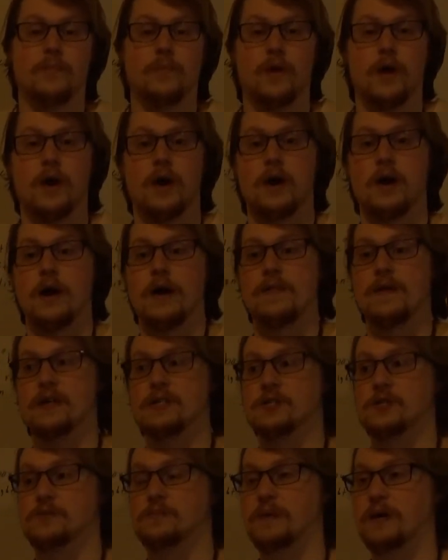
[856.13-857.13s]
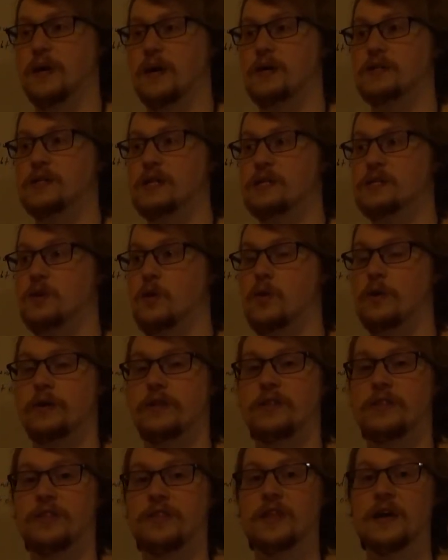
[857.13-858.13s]
And that's just because it's going to
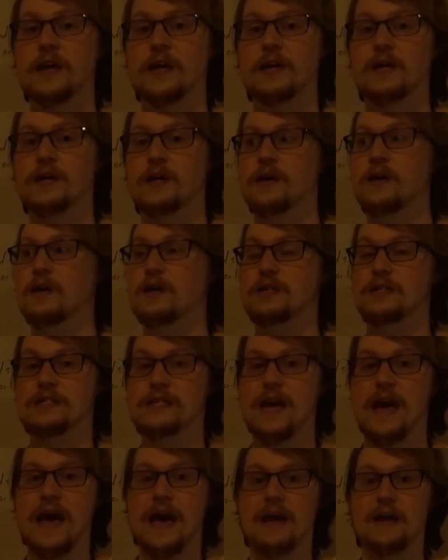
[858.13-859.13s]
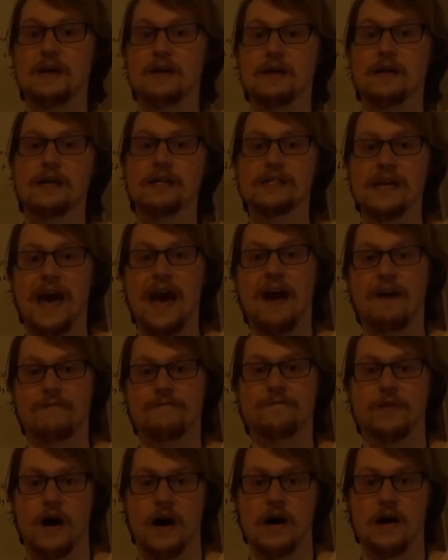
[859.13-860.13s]
think 10 is at
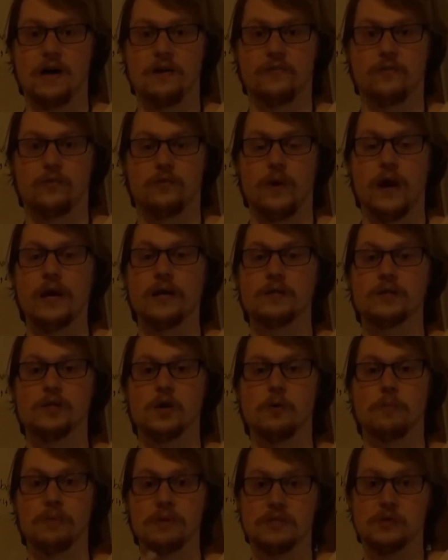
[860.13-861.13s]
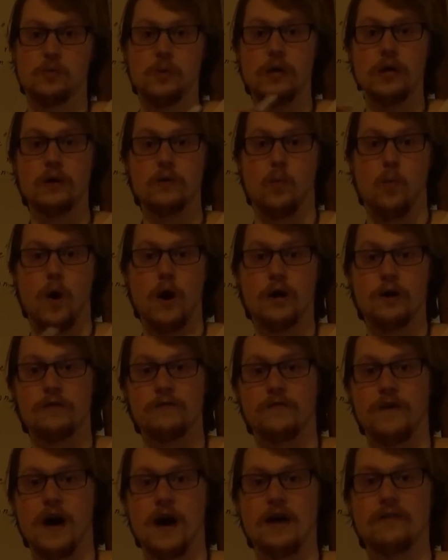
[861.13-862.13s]
5, right? So between 1 and
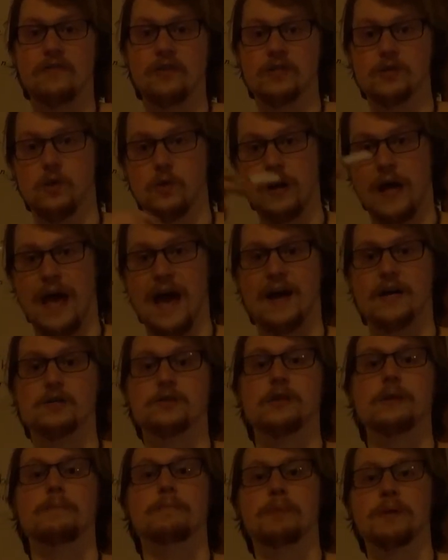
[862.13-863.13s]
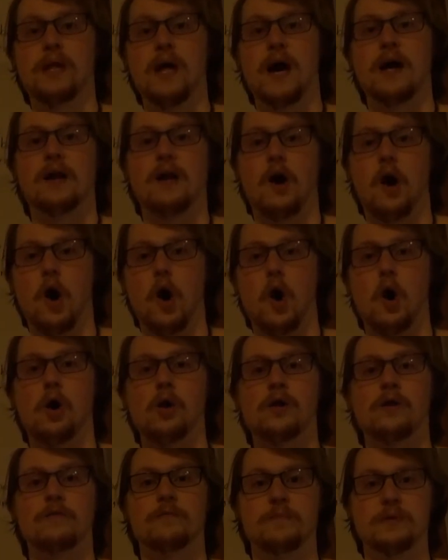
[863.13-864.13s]
5, it's going to actually plot
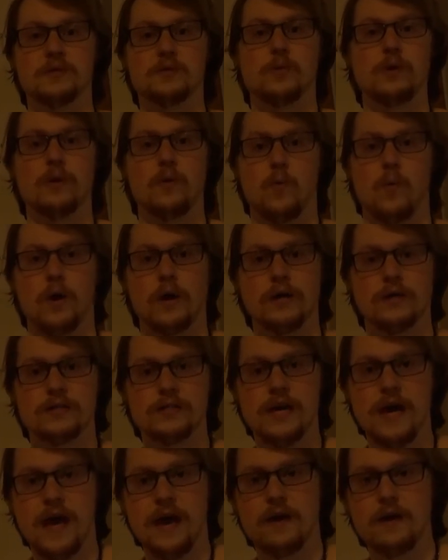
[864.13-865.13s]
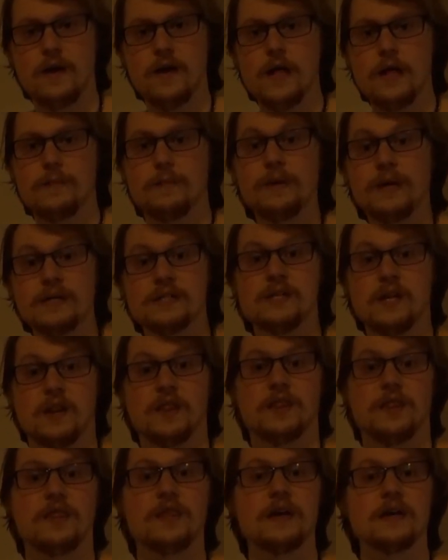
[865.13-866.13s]
all of between 1 and 10 because it
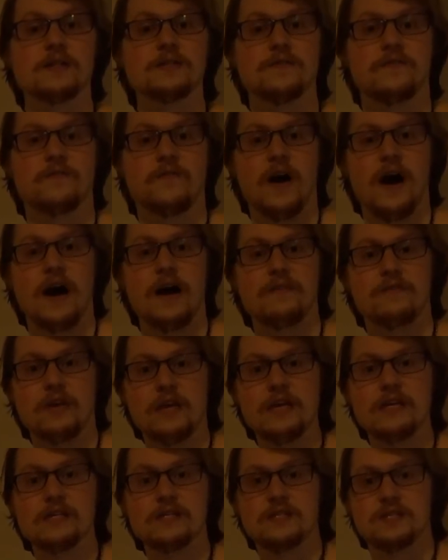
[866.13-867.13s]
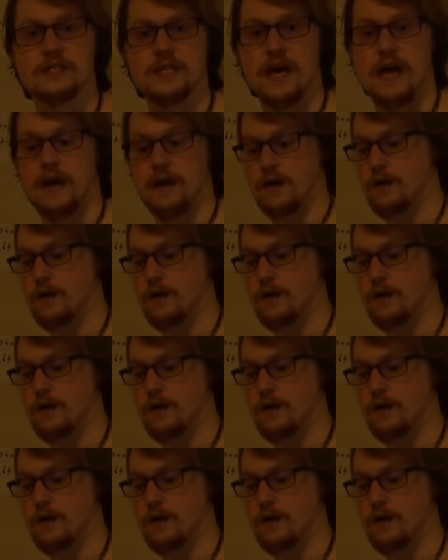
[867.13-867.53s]
thinks 5 is 10.